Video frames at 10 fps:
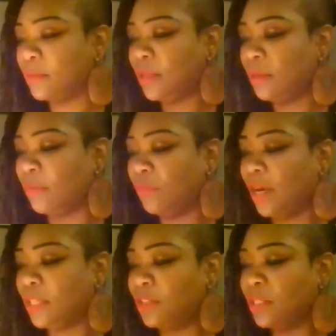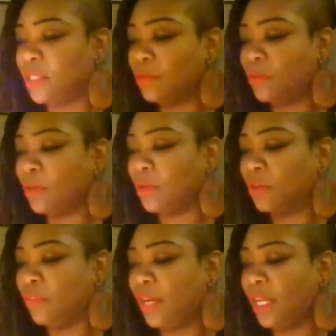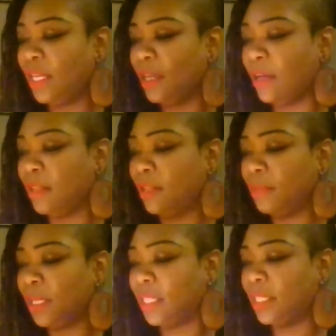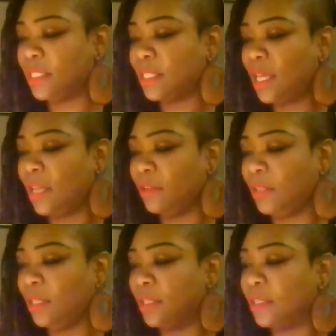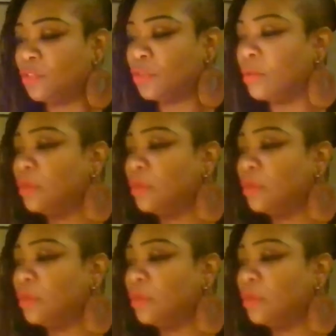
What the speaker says: Before I do this oracle reading, y'all, let me get this candle under control.